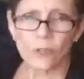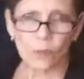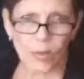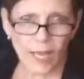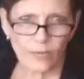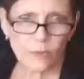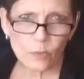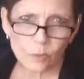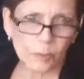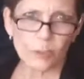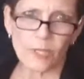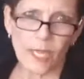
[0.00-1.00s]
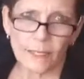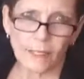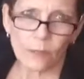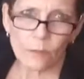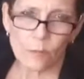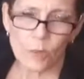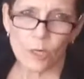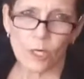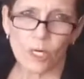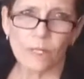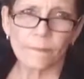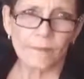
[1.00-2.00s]
the wax will pull that out
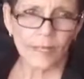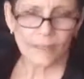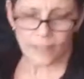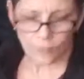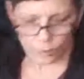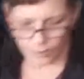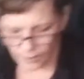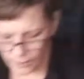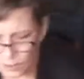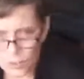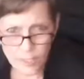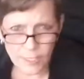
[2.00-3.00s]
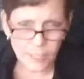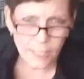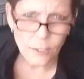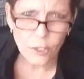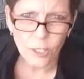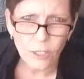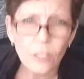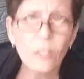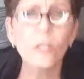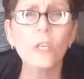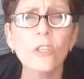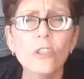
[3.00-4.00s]
more, and then we'll get into the aging.
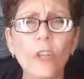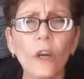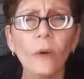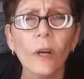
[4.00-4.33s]
So